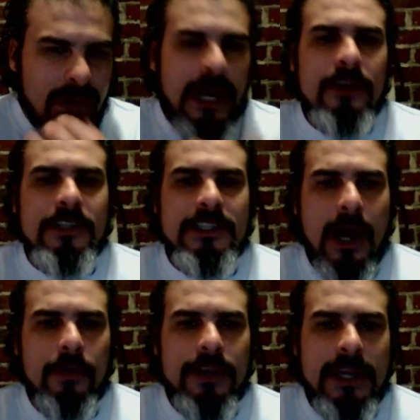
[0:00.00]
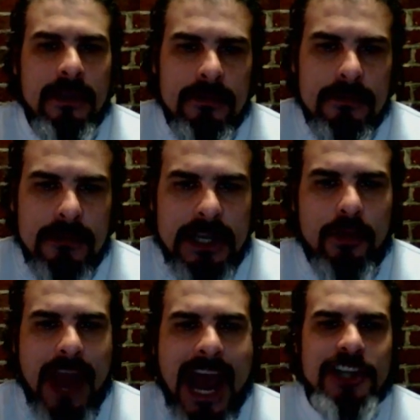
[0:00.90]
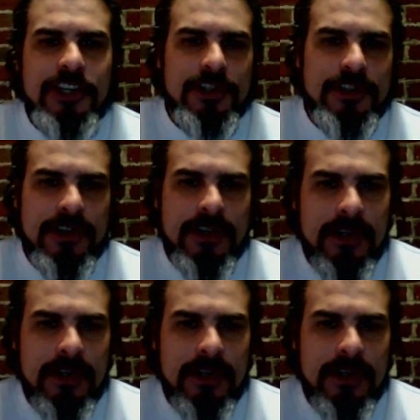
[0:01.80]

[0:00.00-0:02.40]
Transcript: causes all the interactions